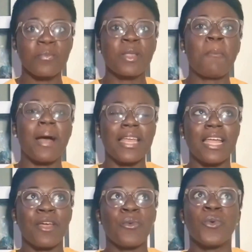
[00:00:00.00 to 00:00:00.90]
partner
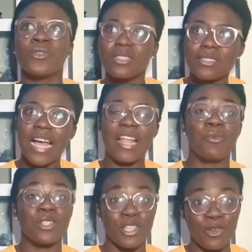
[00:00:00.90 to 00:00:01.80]
in quotes, and it
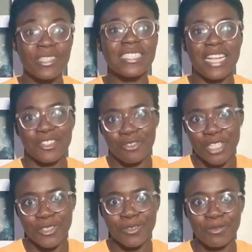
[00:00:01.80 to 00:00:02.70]
was a long distance
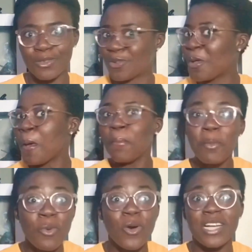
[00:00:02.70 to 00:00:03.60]
relationship. So
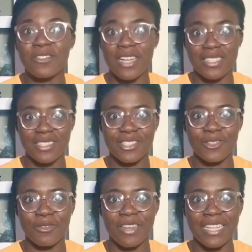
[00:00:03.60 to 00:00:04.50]
people go as far as doing
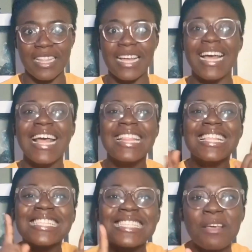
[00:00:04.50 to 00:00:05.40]
stuff like that. The
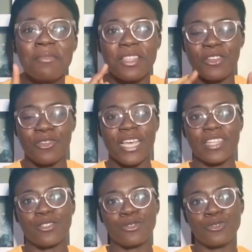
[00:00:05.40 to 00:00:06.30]
same thing you
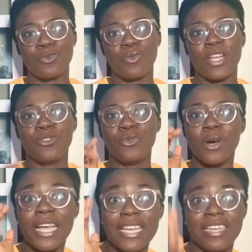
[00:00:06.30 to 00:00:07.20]
get to do when you
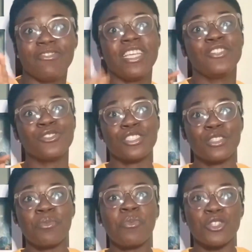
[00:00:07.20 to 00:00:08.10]
are in a
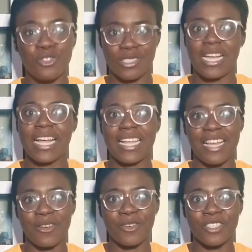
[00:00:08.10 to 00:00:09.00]
relationship with your target
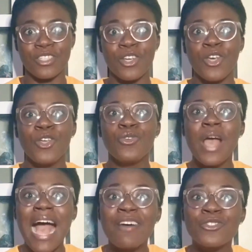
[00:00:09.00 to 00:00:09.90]
language. You
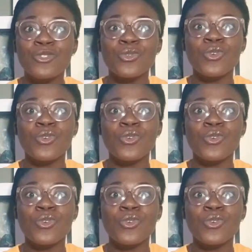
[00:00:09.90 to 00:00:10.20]
have to